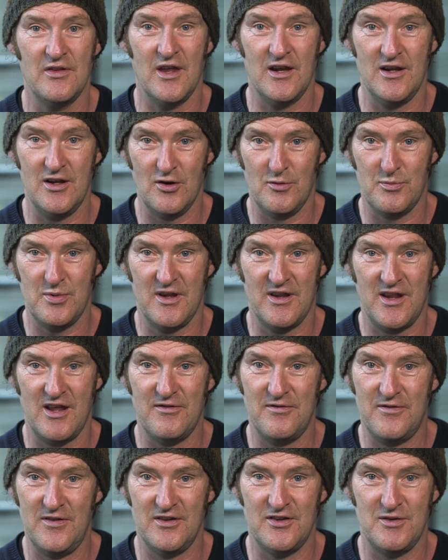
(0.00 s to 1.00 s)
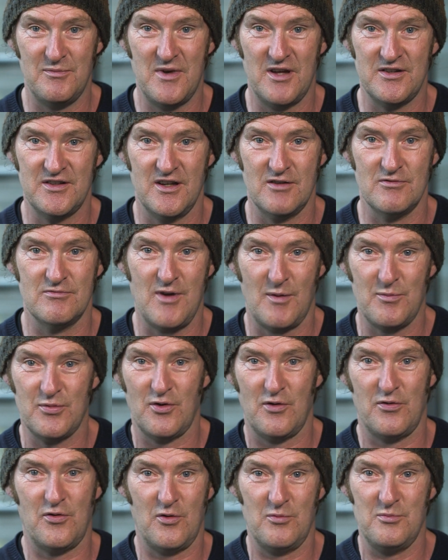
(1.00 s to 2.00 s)
that a little bit of that theatre magic rubs
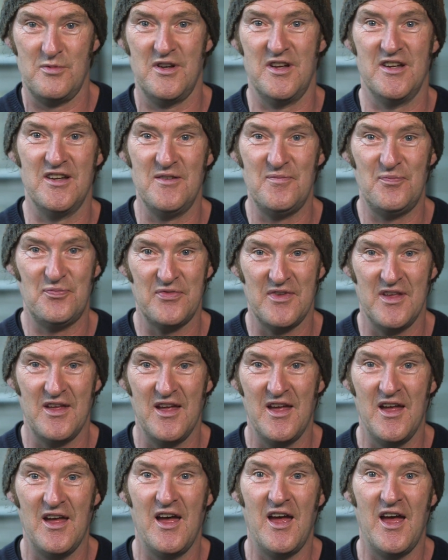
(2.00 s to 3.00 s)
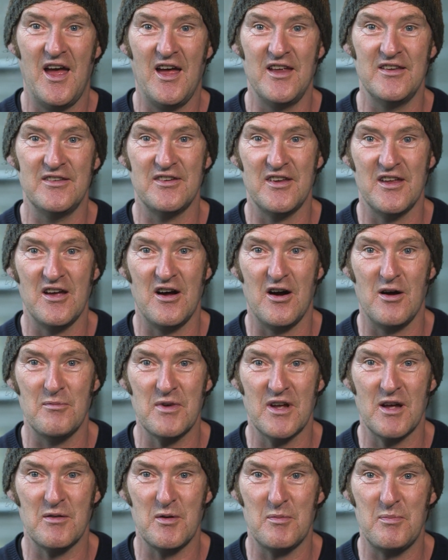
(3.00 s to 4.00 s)
off on me and uh, I
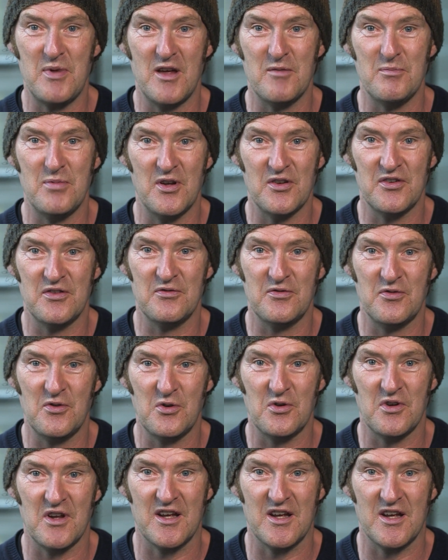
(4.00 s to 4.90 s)
become a better person for